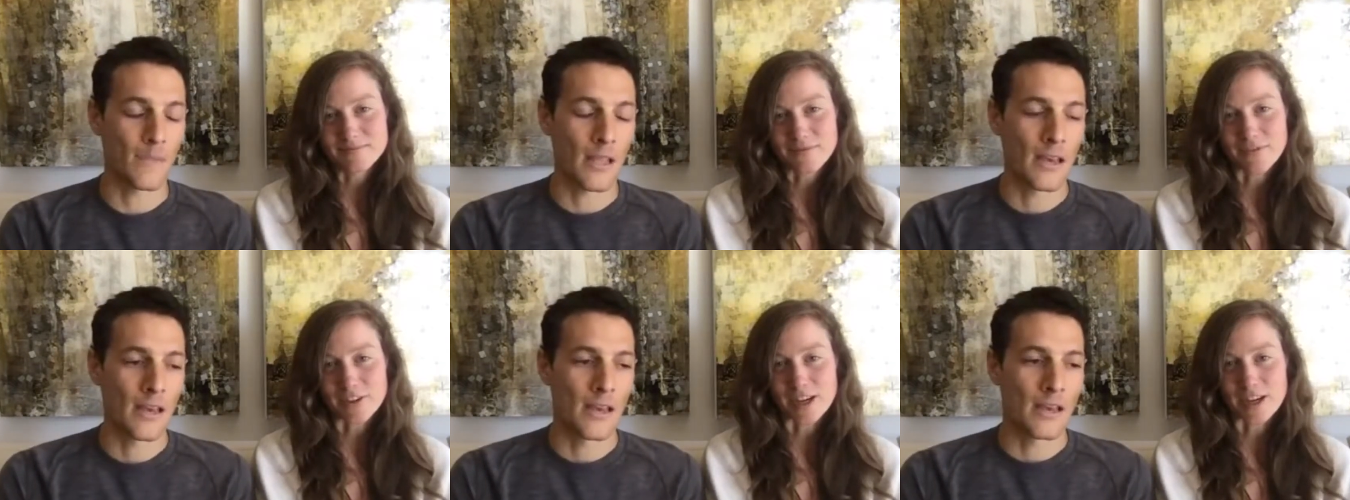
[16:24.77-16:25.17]

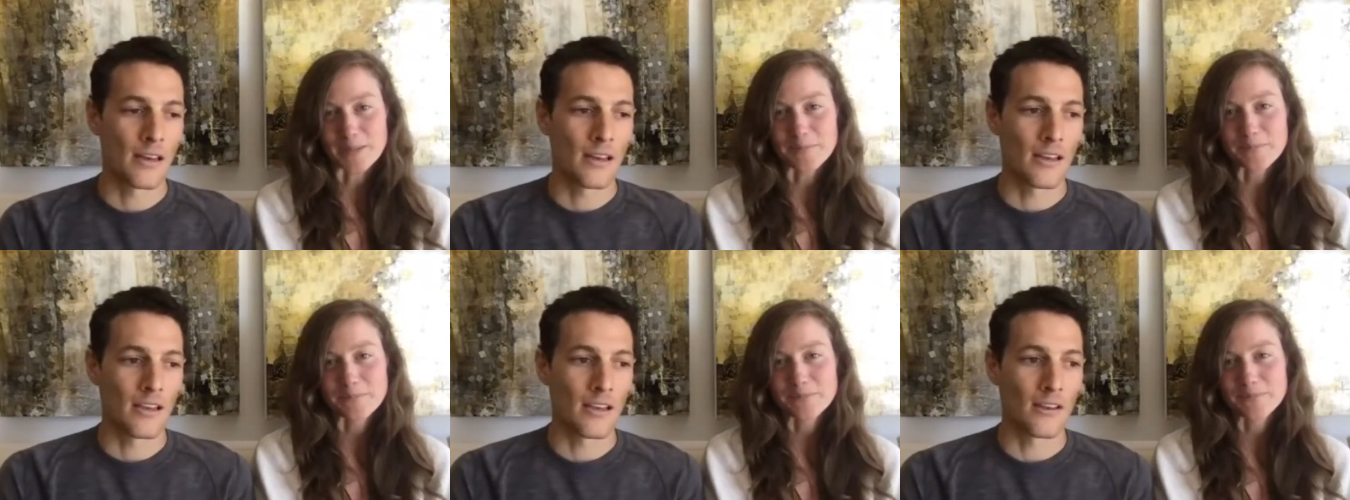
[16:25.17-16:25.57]
Speaker 1: Right.
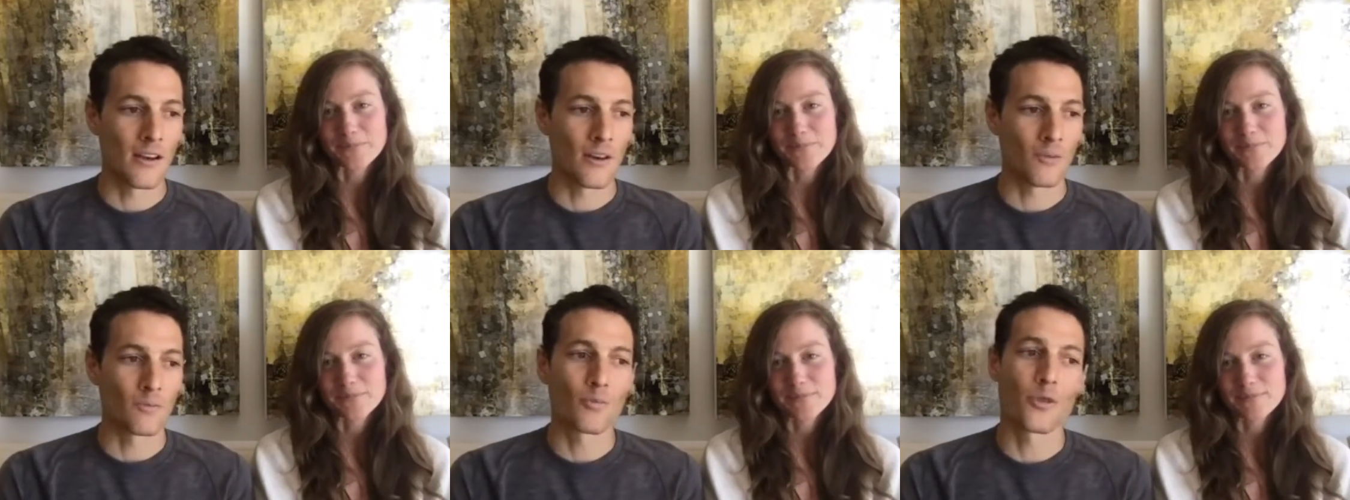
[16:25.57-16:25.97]
You know,
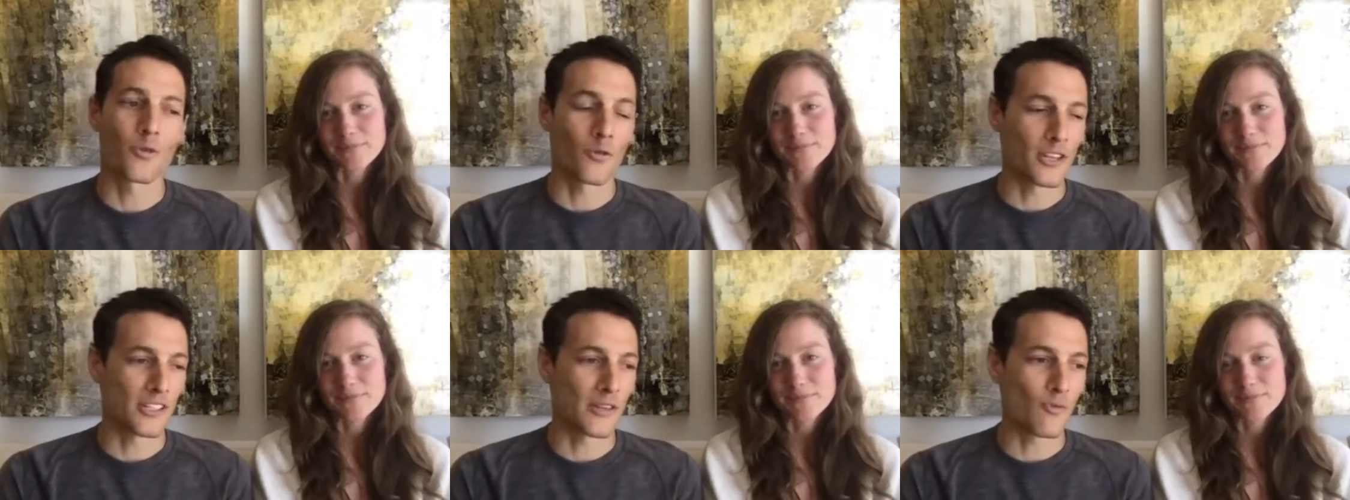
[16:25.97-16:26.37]
the
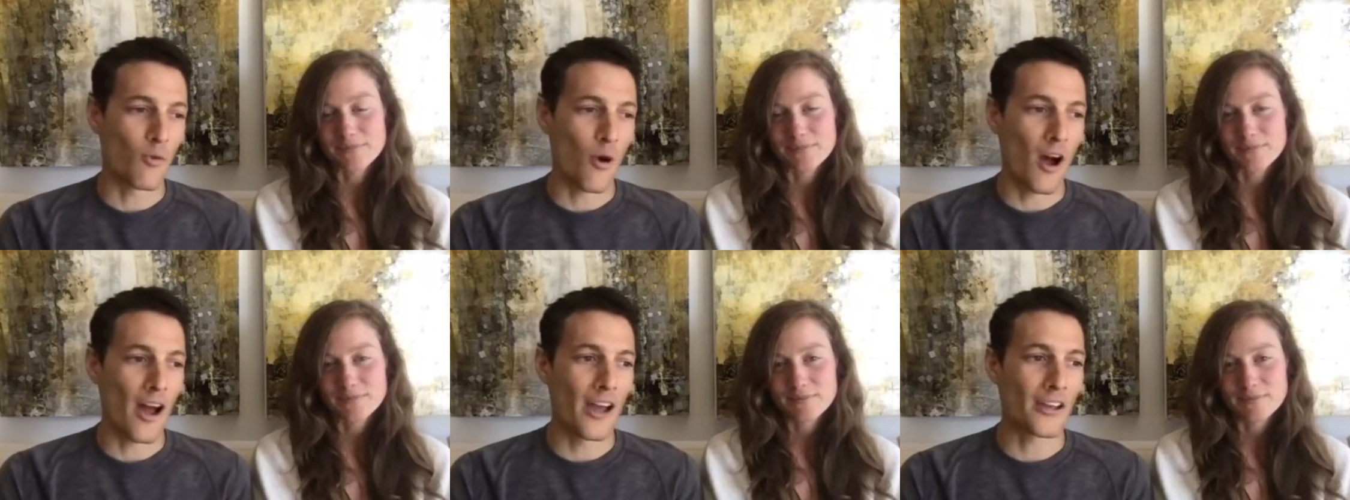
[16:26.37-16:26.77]
reason
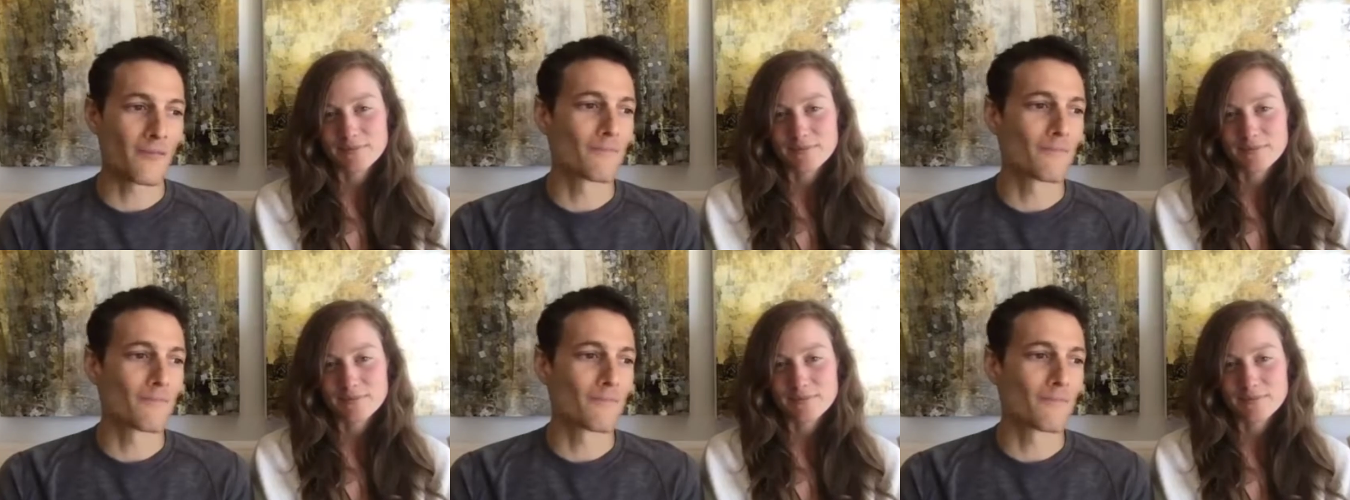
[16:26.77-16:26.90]
why